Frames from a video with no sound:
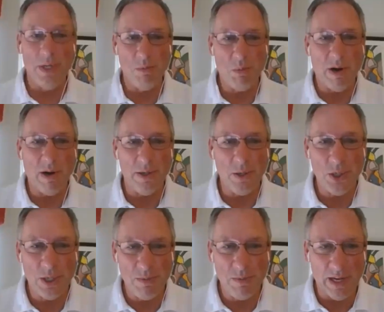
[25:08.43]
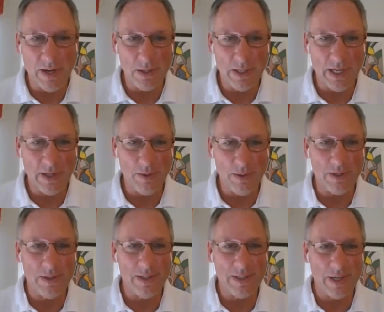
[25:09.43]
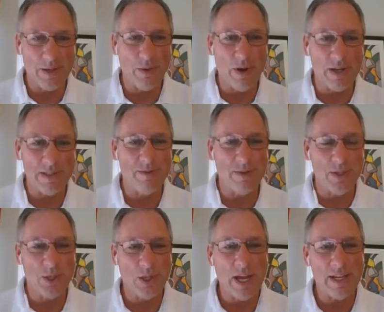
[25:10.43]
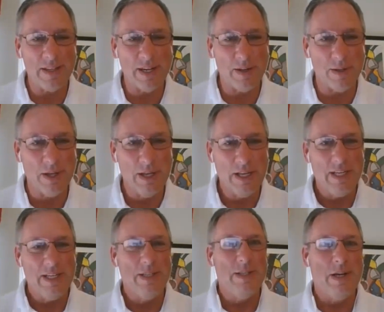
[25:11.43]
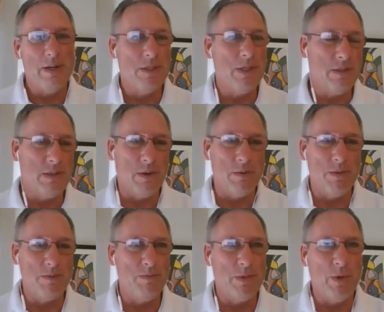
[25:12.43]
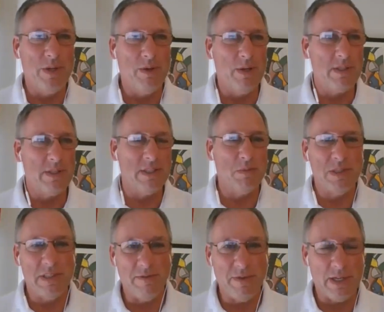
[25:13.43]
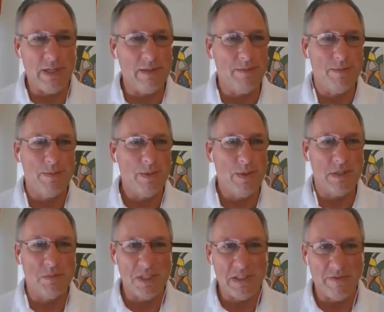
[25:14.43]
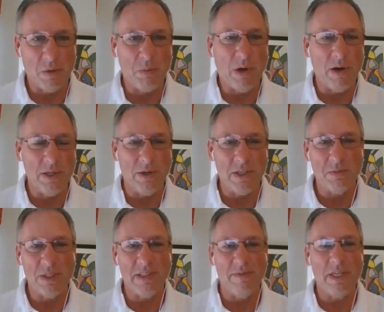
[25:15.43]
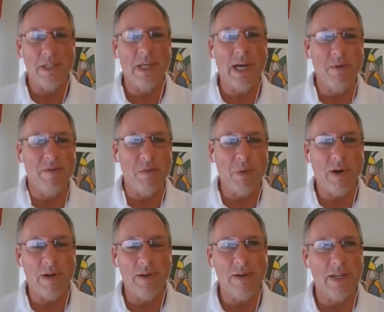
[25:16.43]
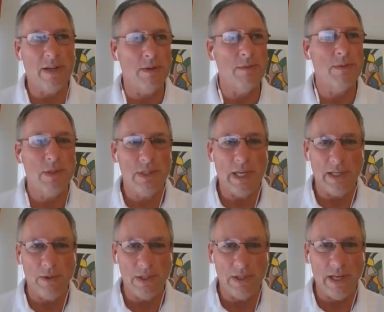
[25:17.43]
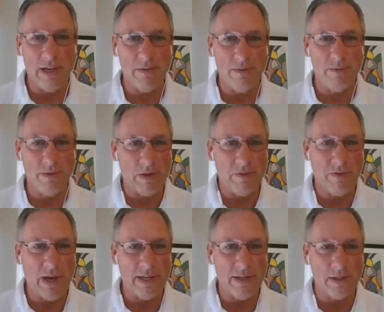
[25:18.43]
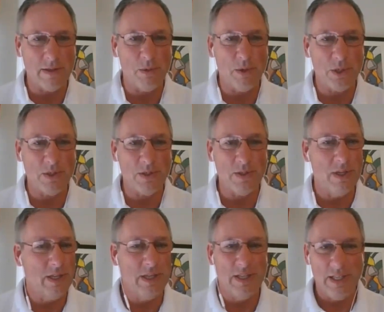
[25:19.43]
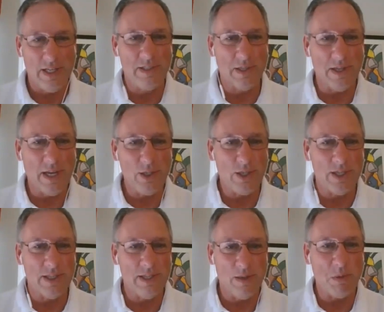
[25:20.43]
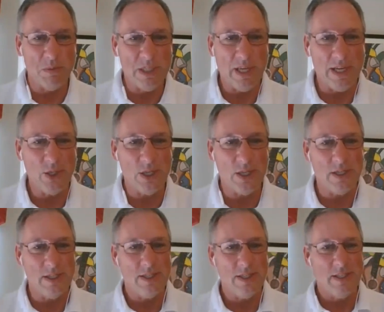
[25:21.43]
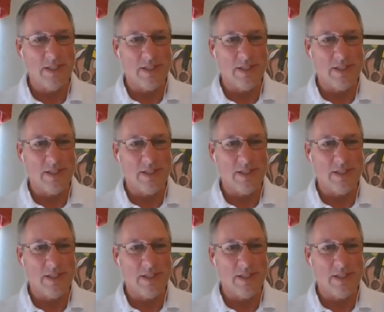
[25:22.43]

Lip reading: dream partnership that'll take you to the across the finish line? That'll you know, whether it's a specific partner, a specific type of a partner that'll take you to that final commercial installation implementation.